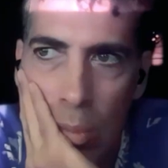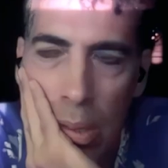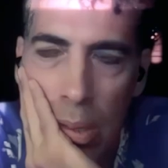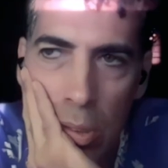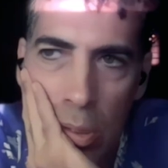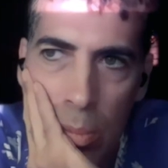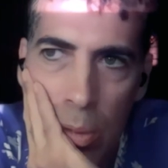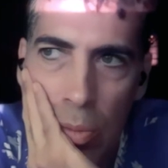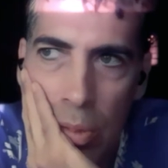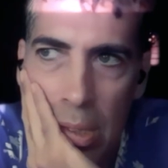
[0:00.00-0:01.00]
would watch the
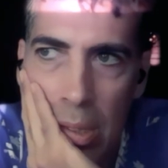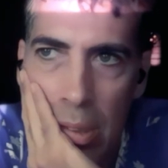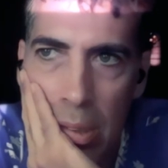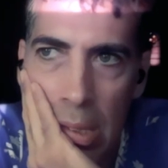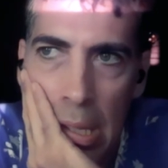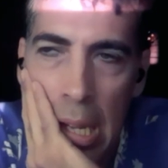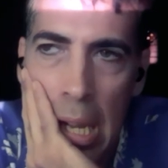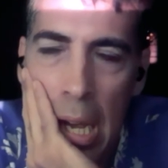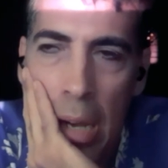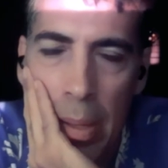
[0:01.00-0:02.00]
movies.
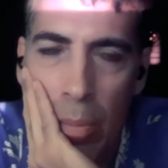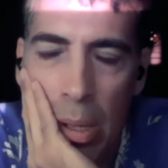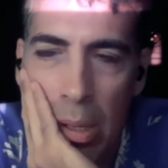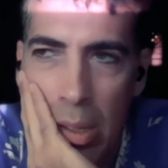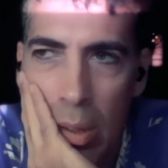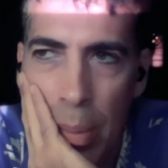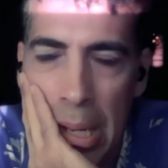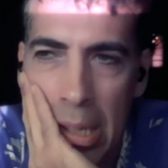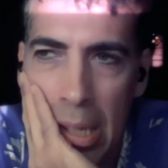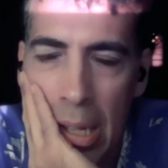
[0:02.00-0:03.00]
I mean, you know,
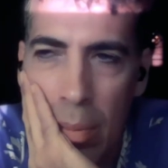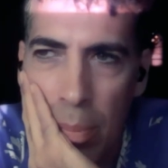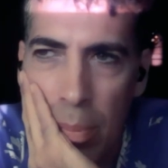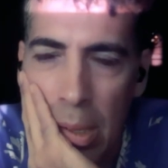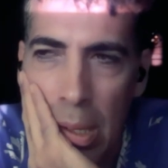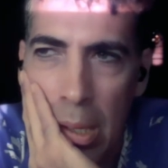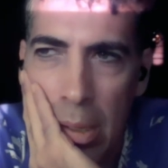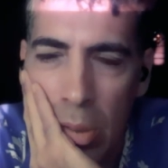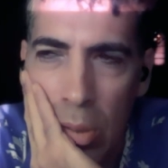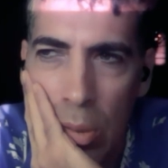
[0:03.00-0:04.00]
back then
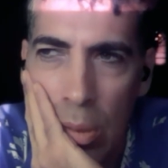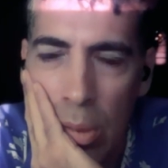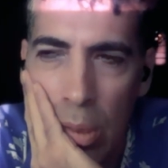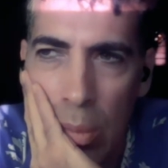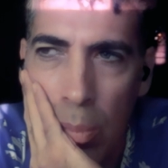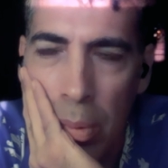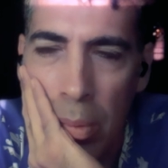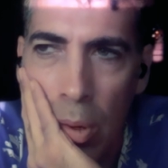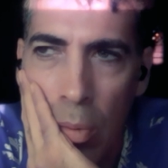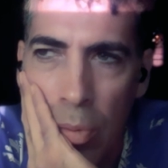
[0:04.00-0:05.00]
uh, too, the you know,
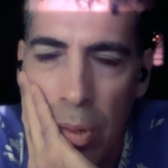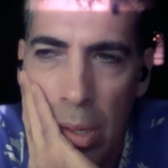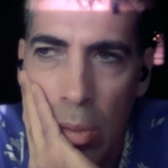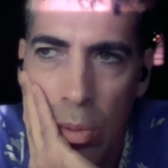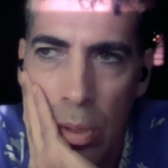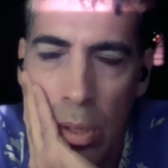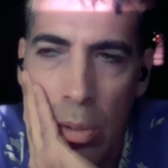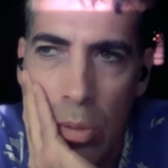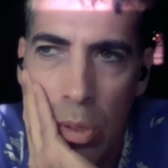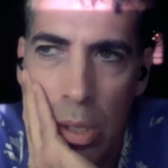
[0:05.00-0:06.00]
home video was a
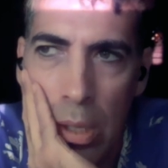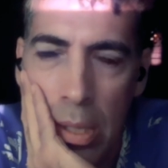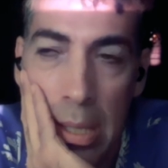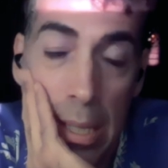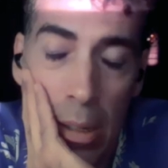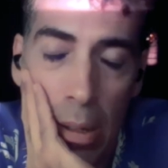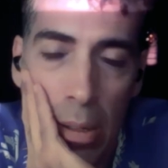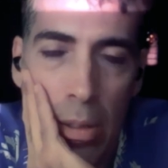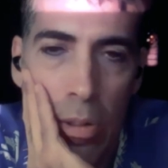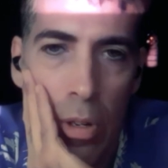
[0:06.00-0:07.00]
huge thing
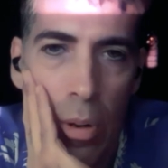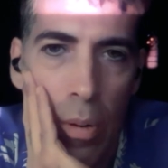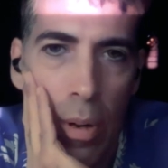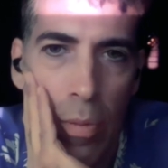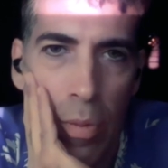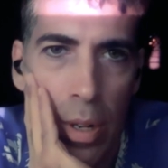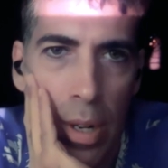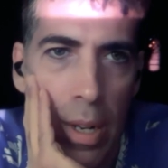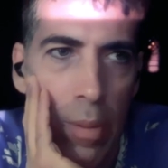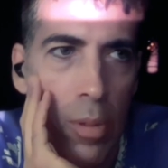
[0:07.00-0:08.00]
still, and so a friend
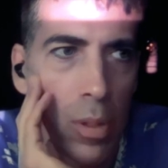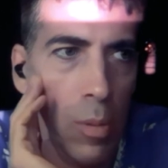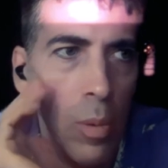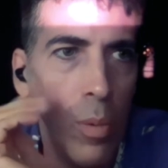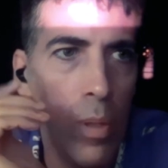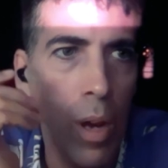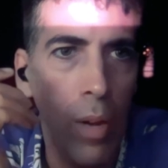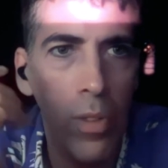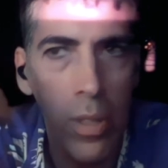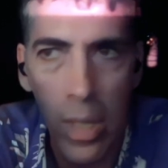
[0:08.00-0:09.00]
and I, you know, we would
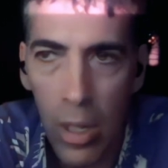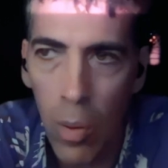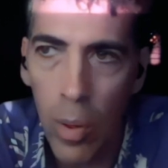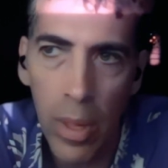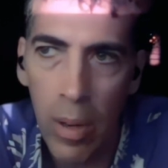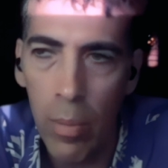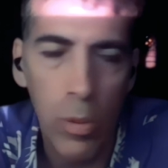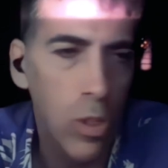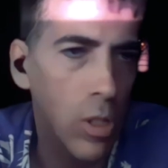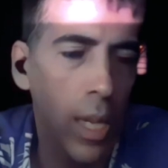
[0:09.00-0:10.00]
obviously go in there and
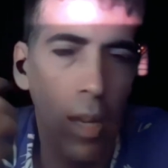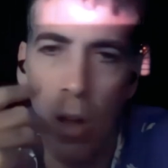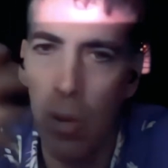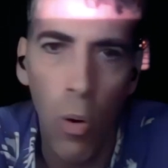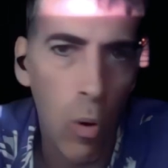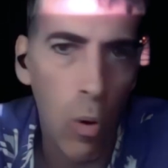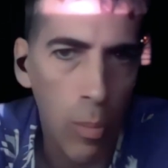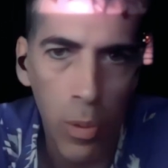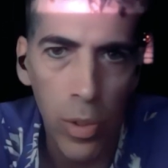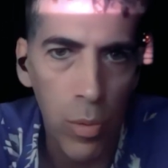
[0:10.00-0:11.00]
we just take all the
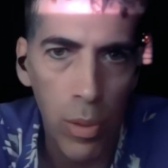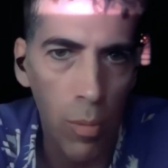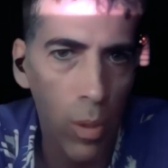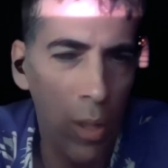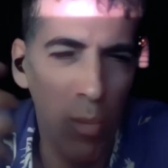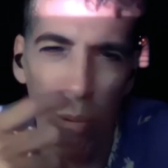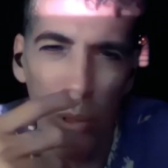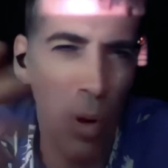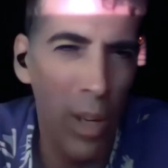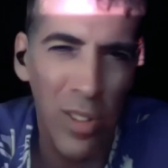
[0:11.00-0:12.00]
horror movies we could. We could
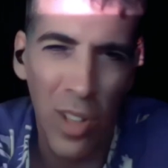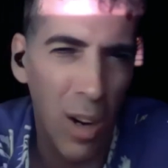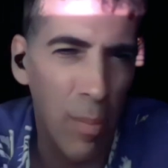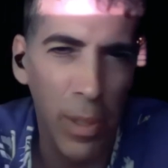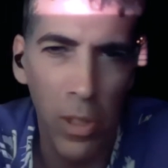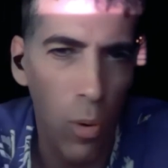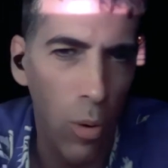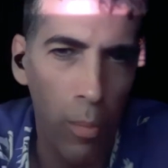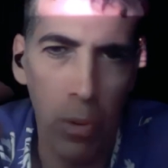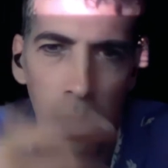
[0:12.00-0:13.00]
we watch garbage
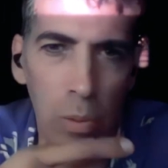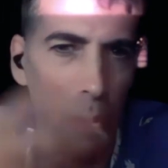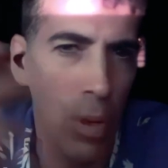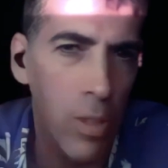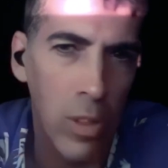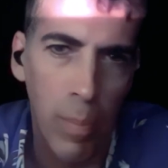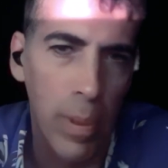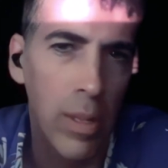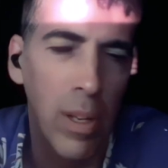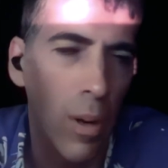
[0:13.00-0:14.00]
horror movies, watch the
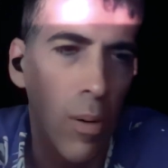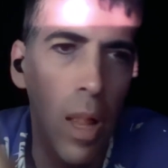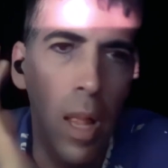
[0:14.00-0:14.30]
bed, you know,